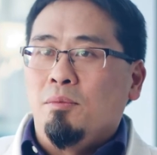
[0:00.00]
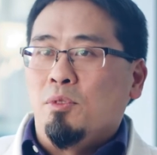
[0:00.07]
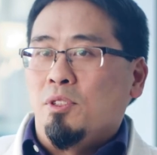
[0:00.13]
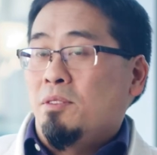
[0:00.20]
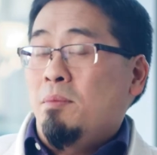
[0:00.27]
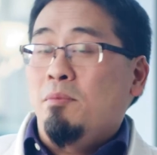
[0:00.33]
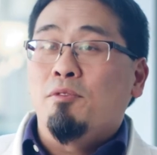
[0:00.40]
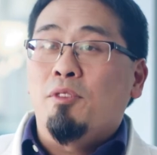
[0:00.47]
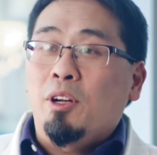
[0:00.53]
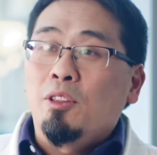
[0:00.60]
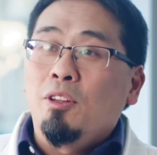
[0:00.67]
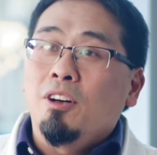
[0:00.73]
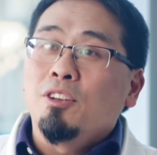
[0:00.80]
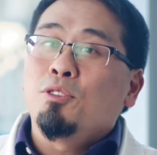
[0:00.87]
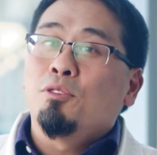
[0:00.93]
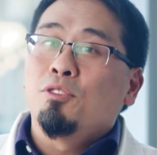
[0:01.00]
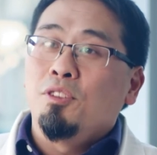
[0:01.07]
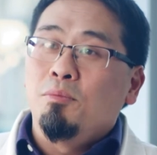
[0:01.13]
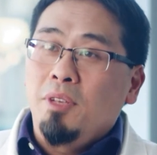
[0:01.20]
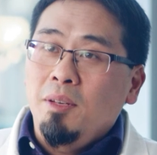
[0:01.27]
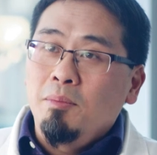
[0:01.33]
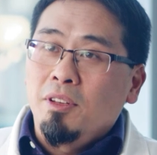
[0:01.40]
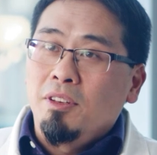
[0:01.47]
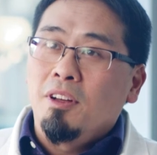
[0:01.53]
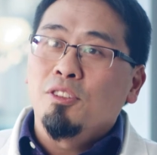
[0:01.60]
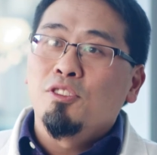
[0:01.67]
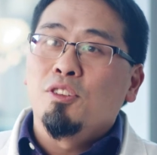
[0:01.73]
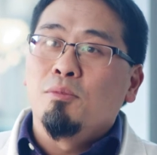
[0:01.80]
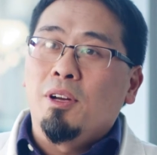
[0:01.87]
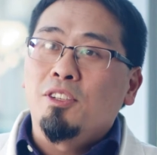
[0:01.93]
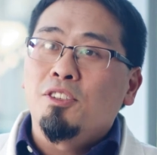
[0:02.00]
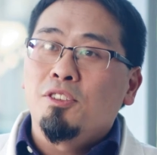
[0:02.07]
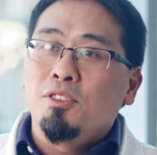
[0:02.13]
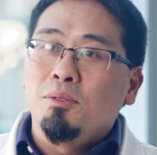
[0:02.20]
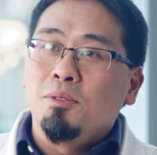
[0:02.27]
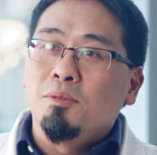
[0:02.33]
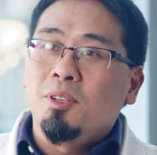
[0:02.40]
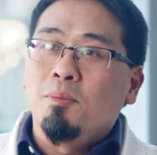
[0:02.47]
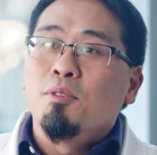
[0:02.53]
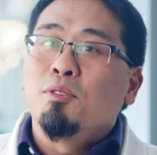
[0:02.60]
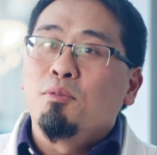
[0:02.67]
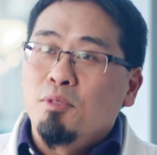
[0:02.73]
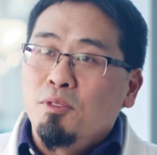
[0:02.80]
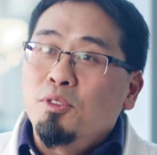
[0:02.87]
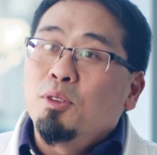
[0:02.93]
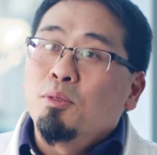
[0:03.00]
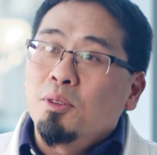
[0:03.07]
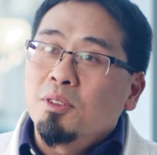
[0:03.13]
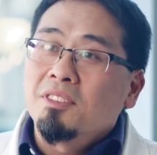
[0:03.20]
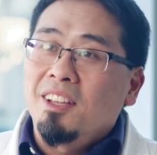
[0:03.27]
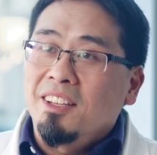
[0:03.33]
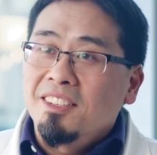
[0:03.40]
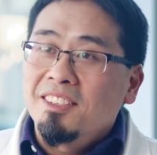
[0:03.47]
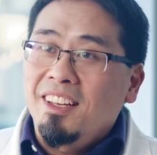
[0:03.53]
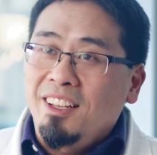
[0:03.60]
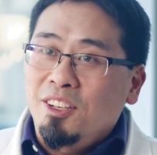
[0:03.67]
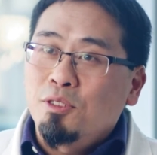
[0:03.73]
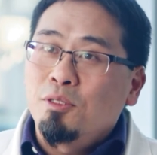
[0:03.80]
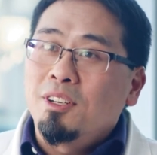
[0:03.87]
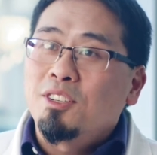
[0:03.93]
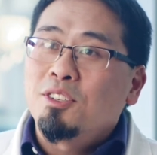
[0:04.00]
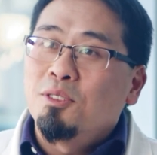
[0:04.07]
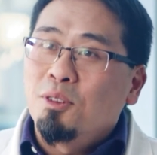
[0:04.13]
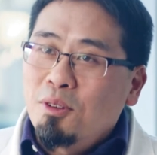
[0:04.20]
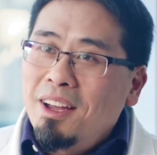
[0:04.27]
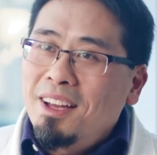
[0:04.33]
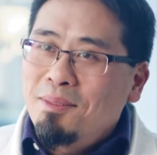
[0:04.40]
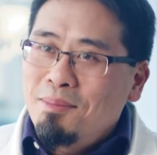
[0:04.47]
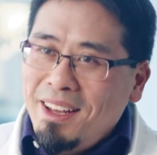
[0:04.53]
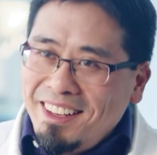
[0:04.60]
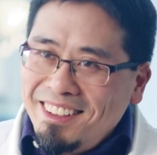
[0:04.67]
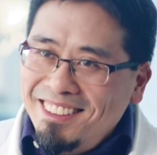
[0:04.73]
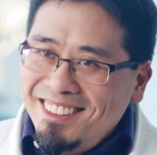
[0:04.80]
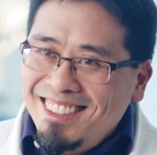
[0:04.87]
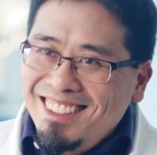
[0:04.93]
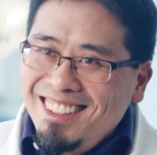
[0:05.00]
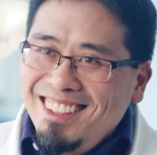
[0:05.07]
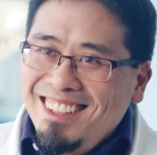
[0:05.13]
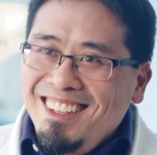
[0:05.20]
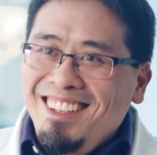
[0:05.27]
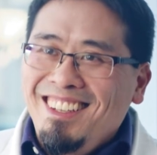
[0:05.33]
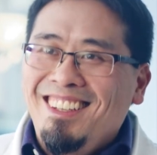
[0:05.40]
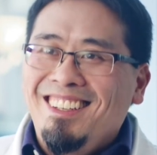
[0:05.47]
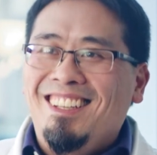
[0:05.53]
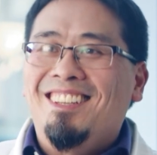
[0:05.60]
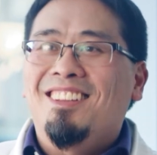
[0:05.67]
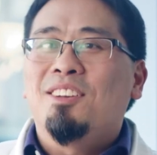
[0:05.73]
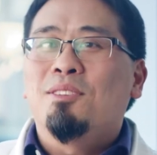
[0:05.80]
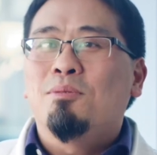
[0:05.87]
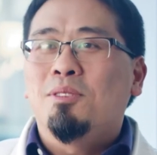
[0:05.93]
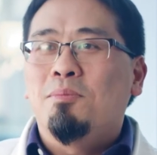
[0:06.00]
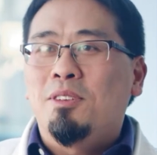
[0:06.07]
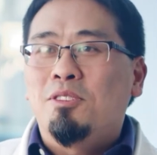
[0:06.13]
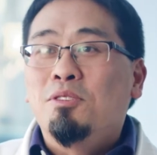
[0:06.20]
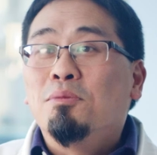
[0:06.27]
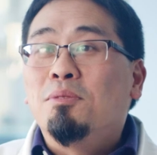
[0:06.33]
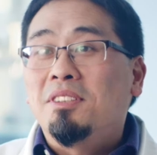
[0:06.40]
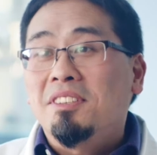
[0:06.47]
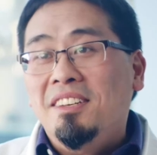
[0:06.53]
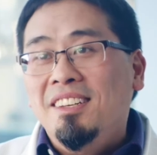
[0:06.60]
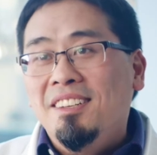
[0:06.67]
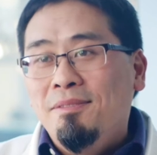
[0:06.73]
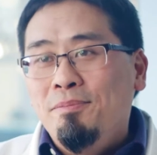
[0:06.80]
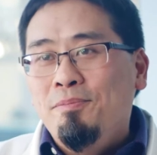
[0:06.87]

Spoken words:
seemed very logical to me, but not so much to some of the reviewers, let's say, at traditional grant panels. They thought it was a bit too risky.